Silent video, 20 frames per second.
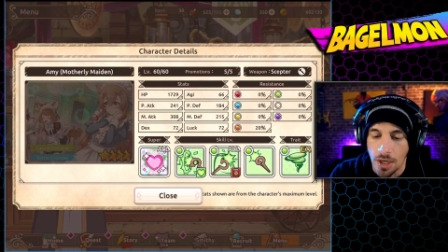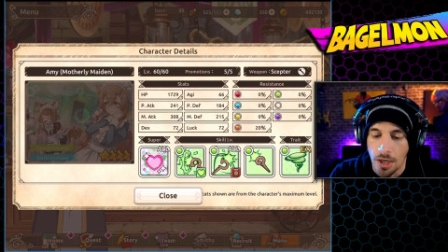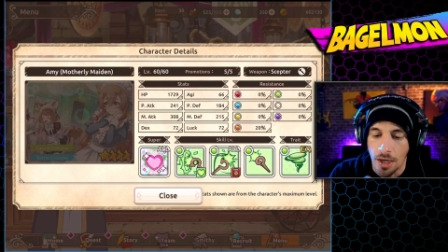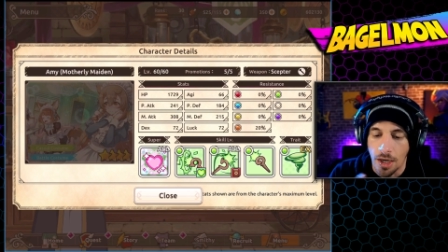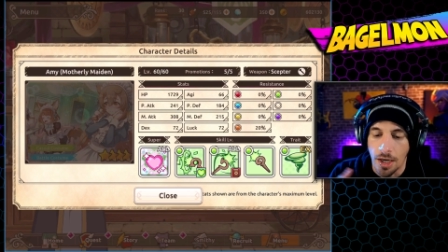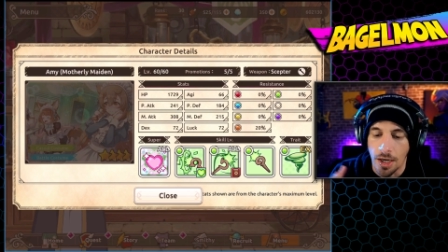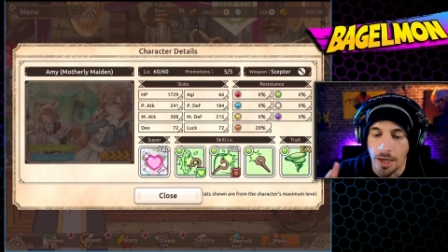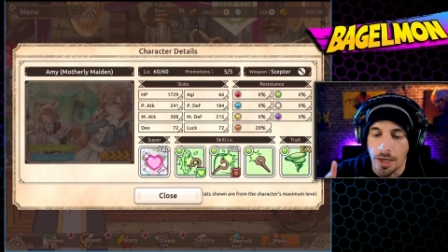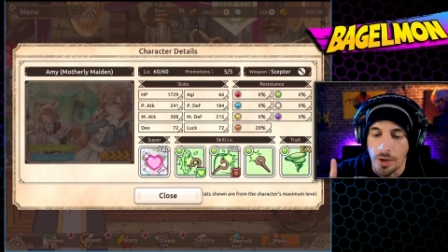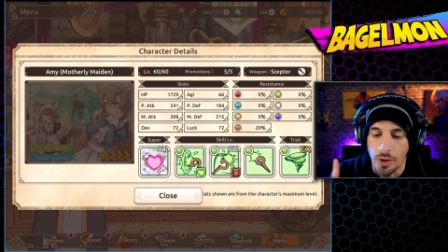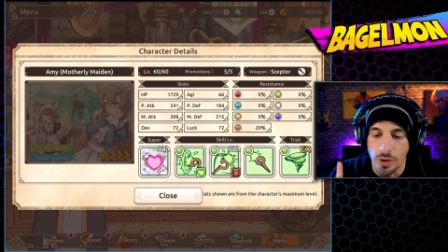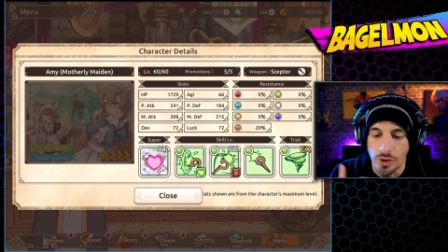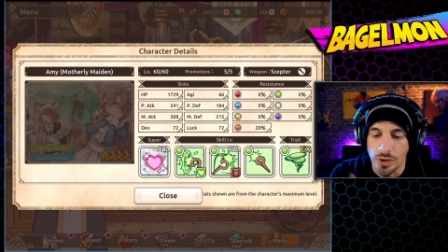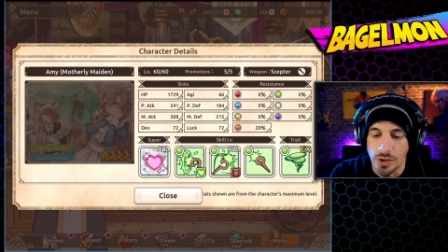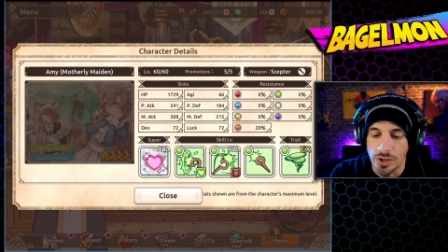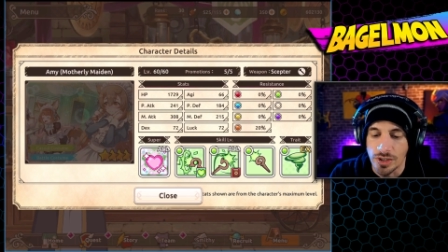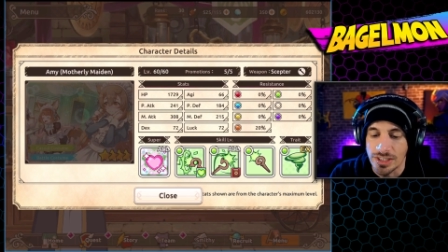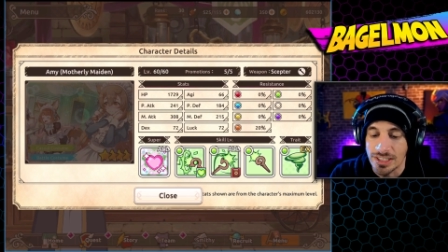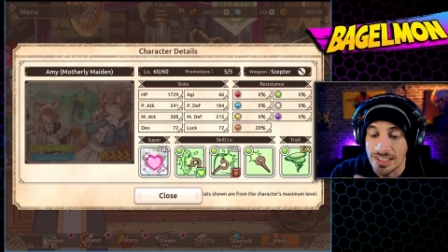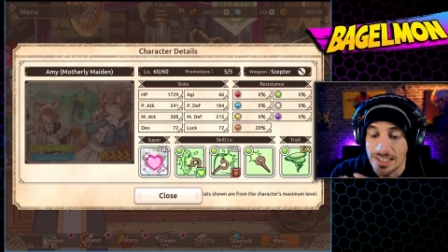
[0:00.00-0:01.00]

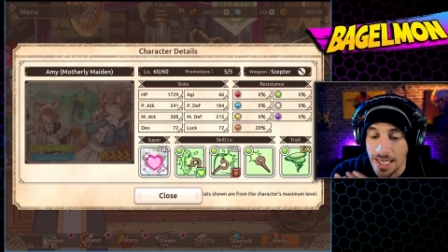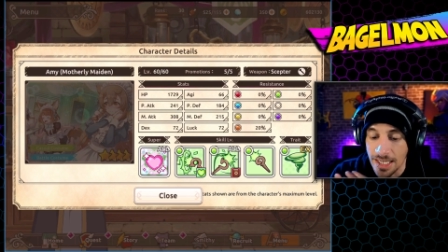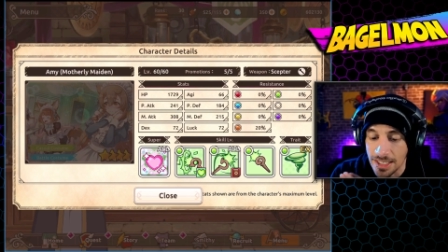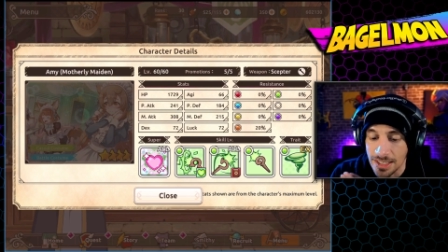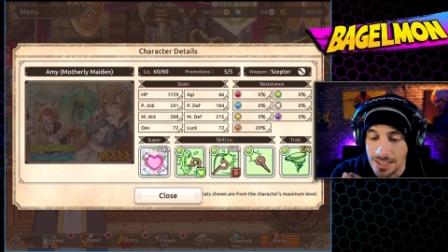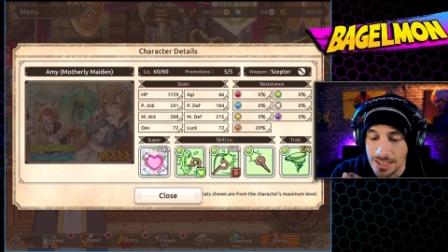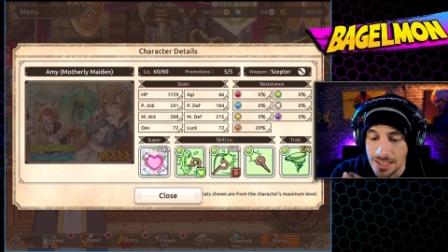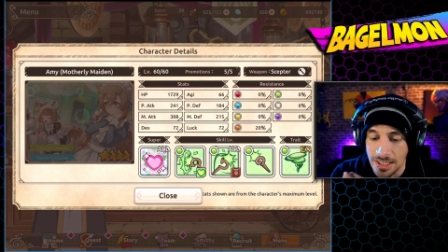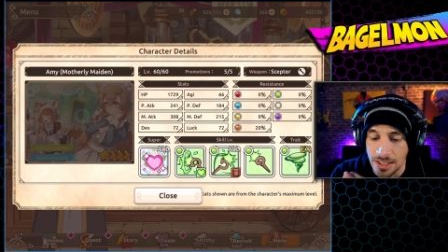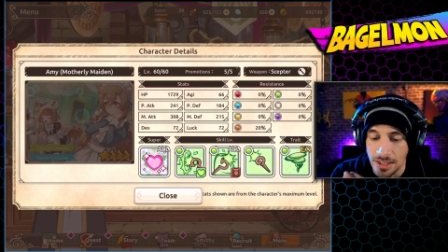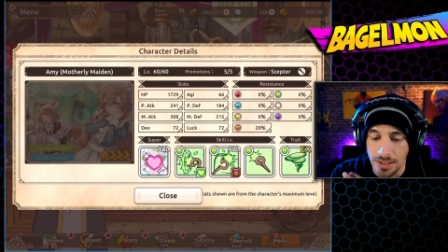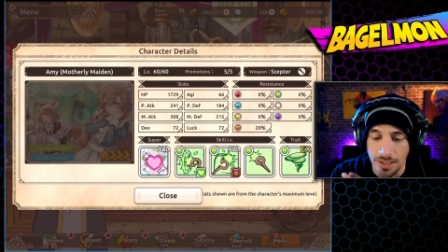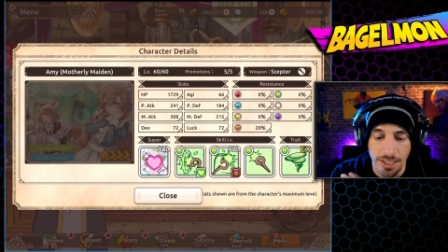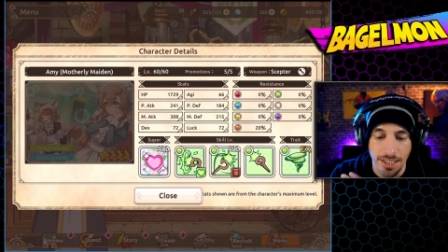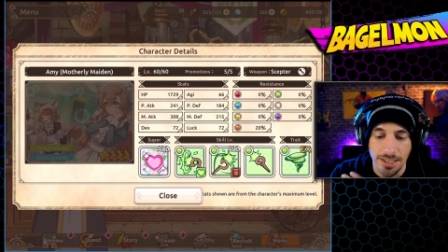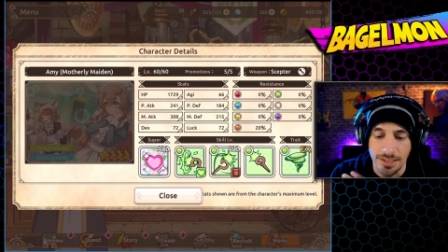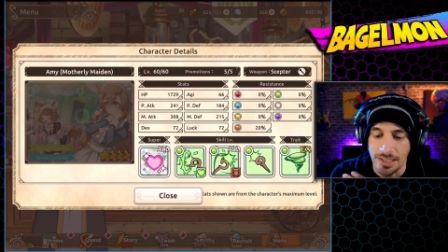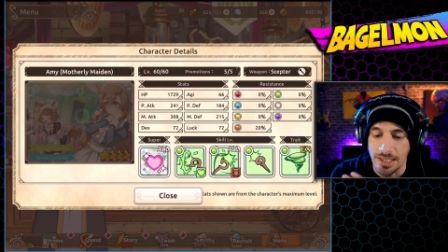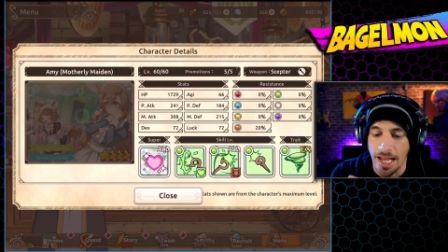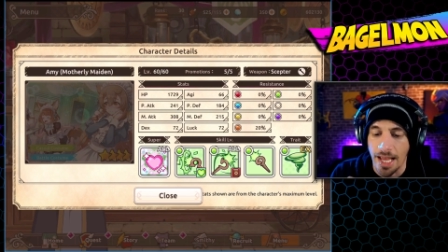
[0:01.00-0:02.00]
Her second skill
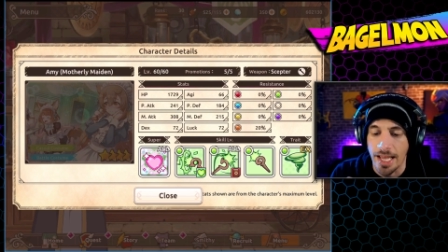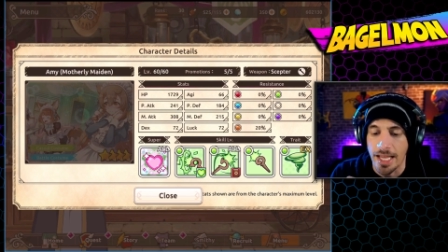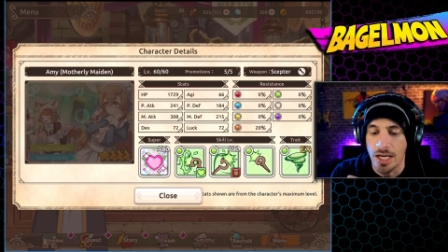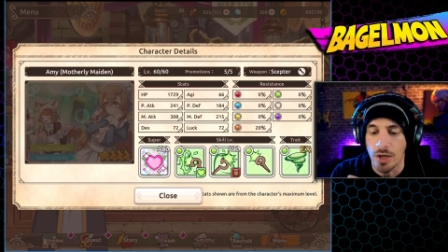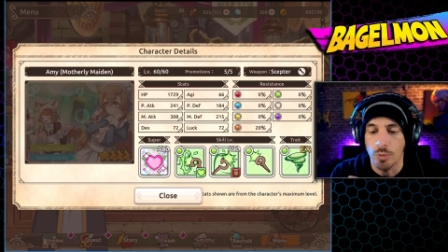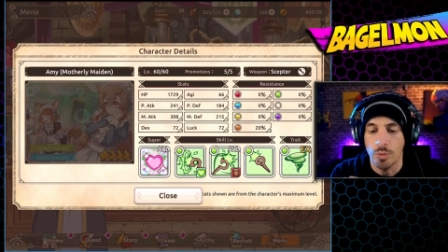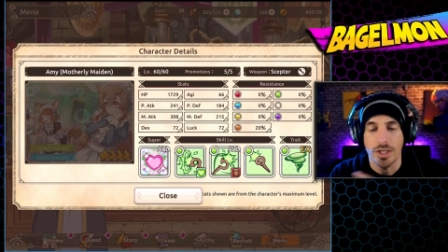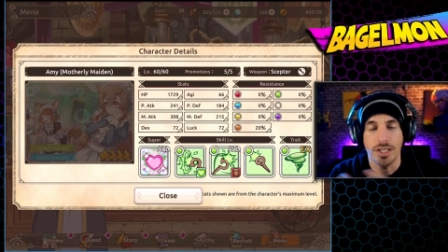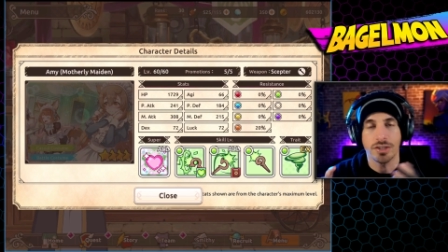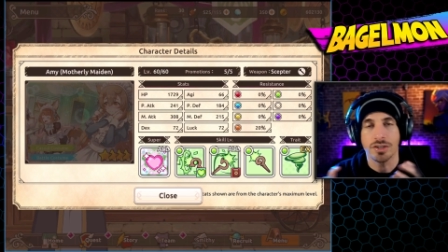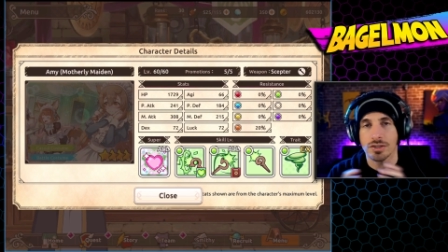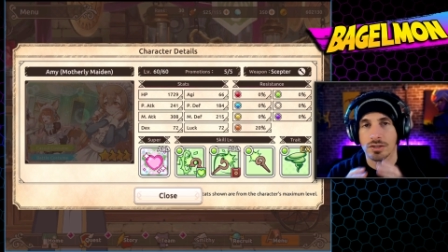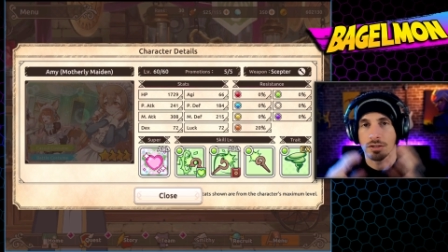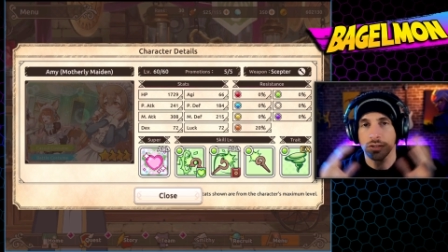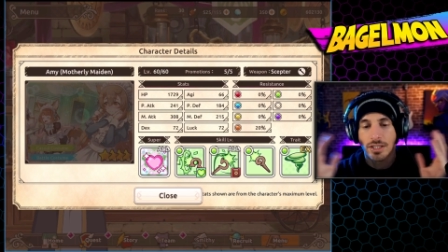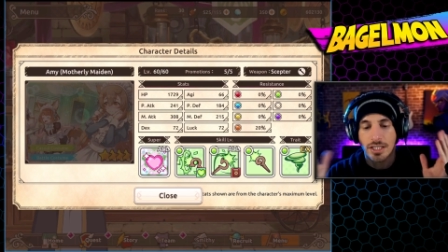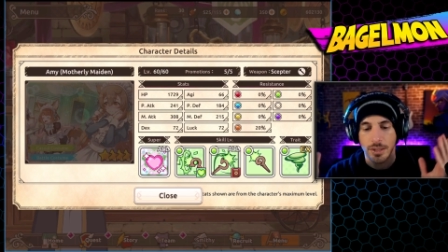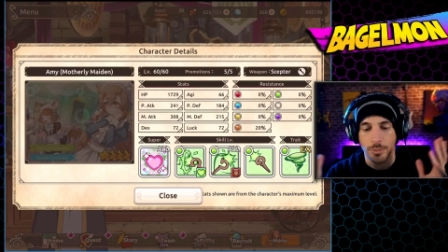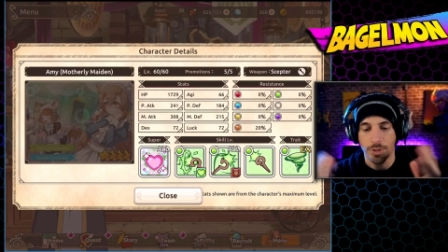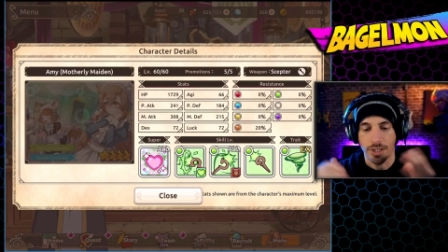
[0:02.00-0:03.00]
is an AoE, just a
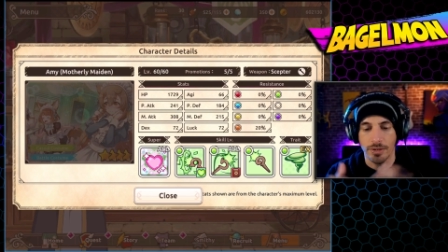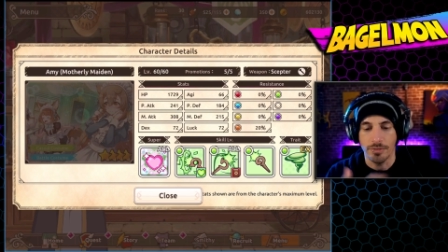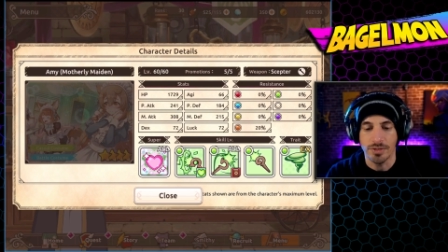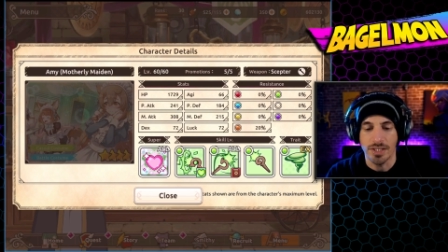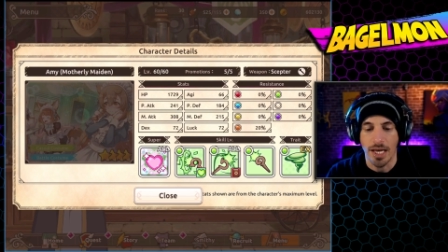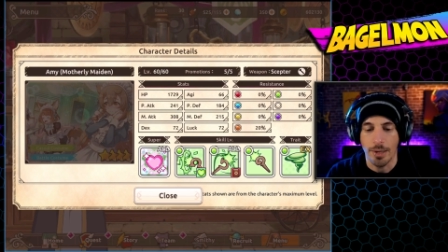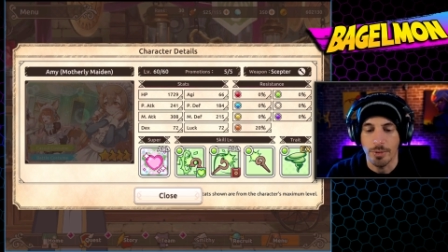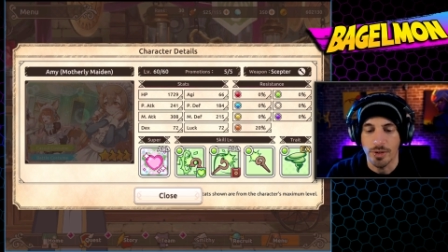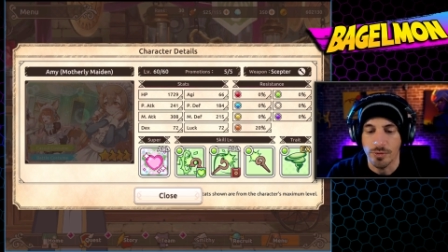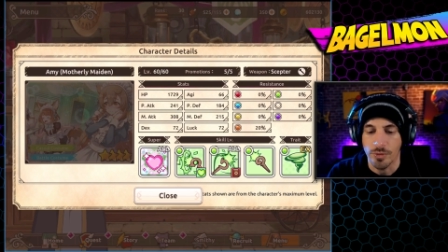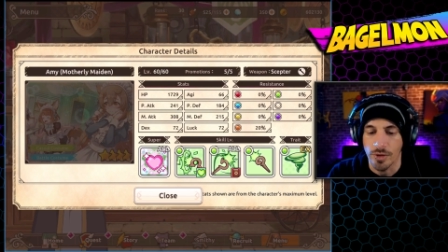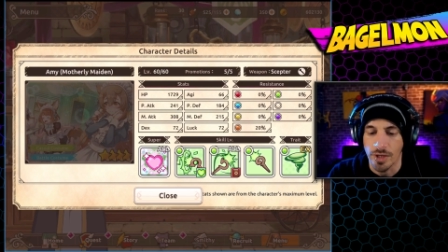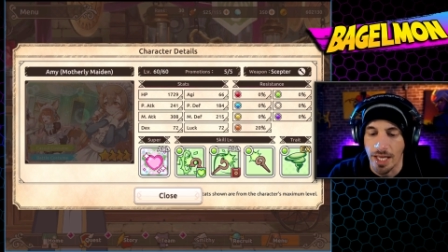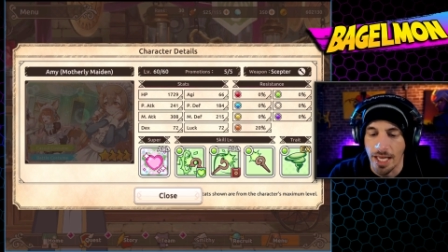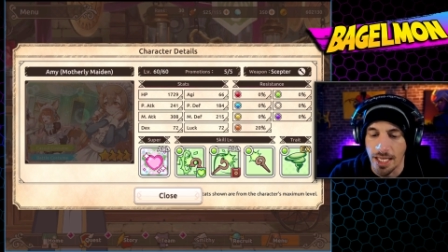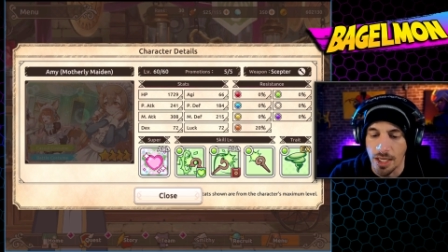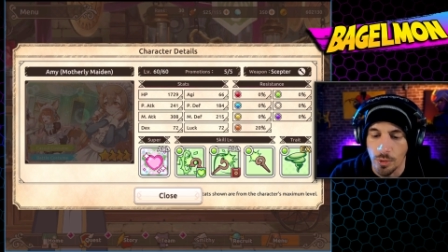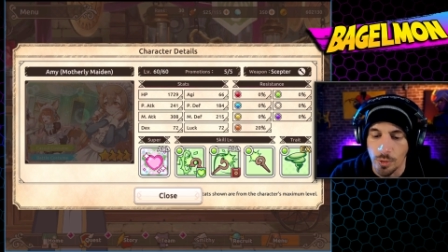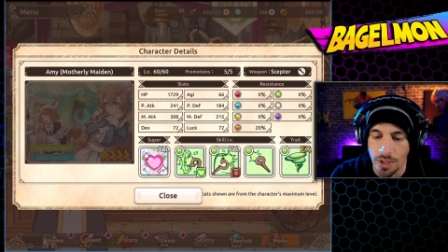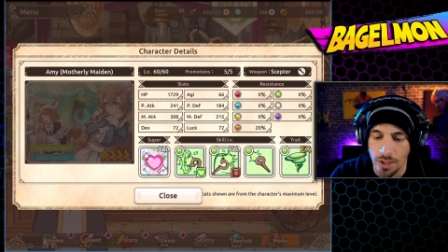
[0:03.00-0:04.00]
little bit of damage for an
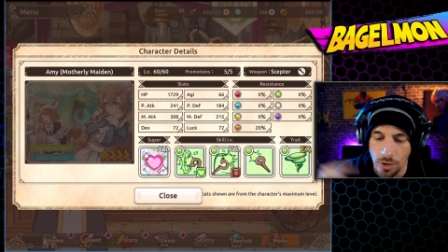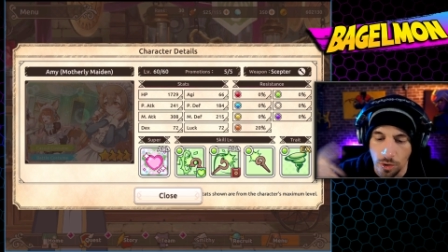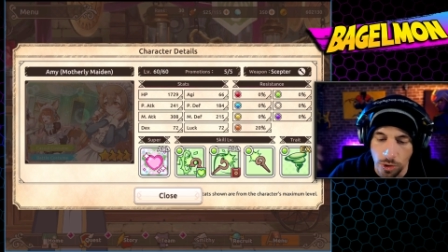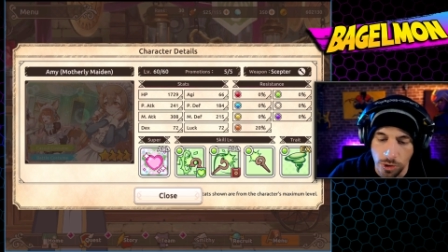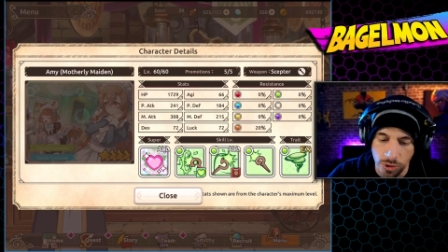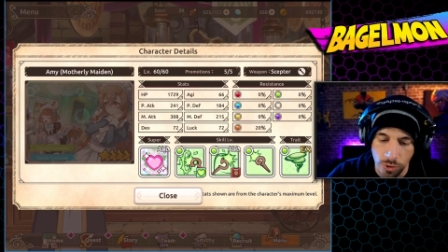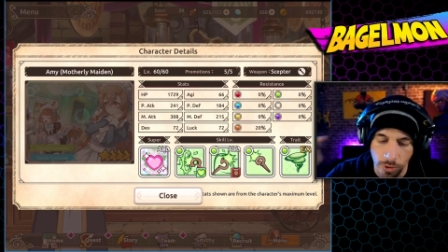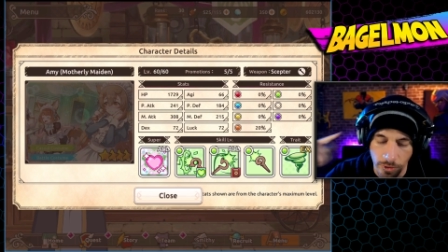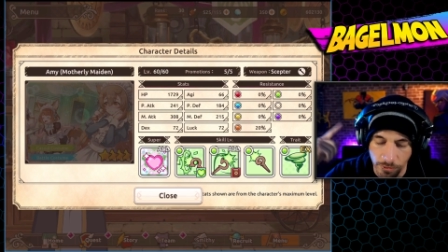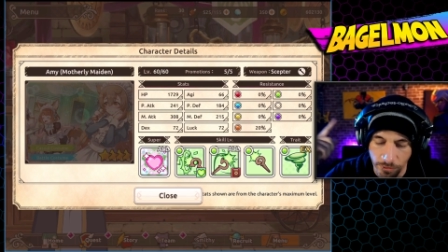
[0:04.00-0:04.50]
AoE, and also a